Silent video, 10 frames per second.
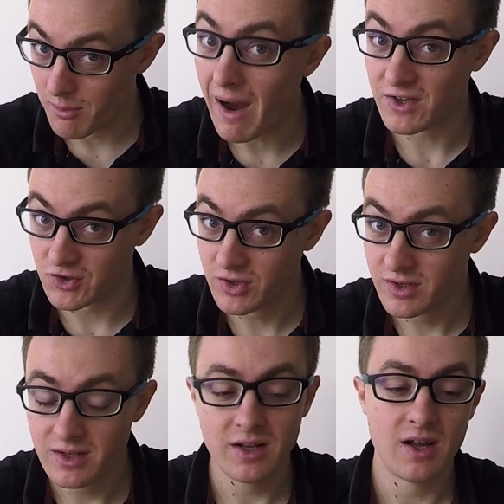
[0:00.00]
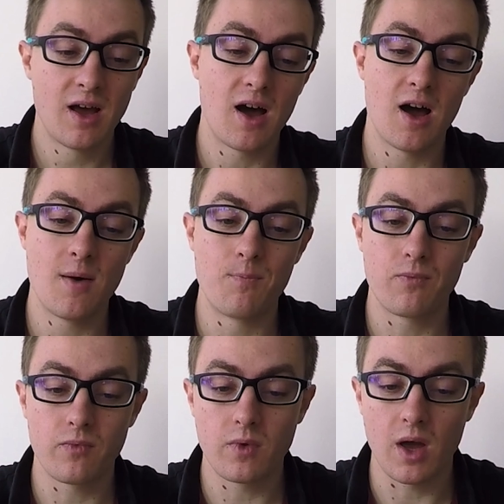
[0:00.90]
imagine. And
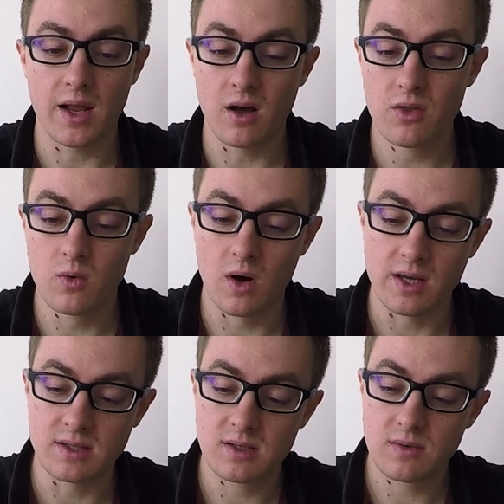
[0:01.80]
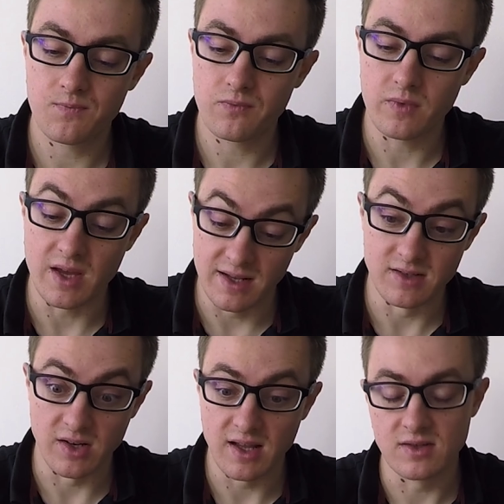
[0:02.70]
otherwise, it is
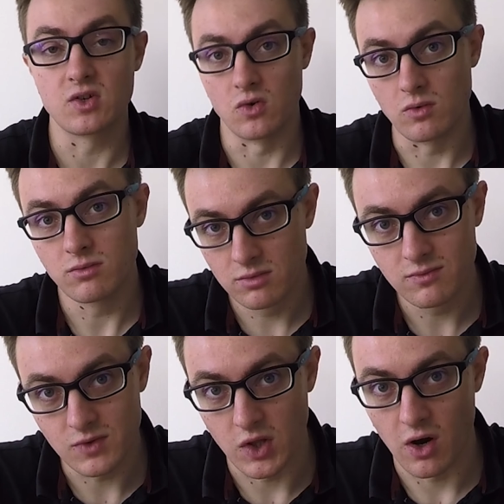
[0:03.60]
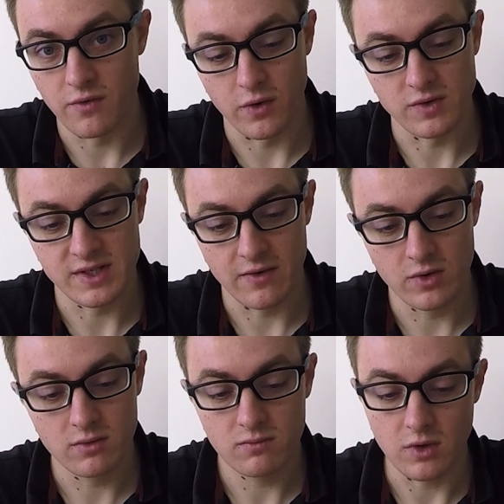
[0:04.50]
identical to the iPhone
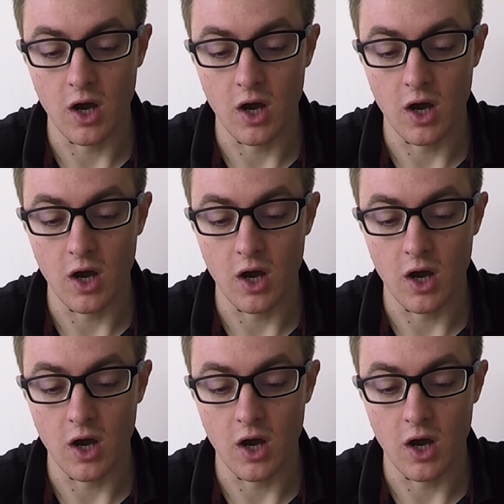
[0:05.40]
7.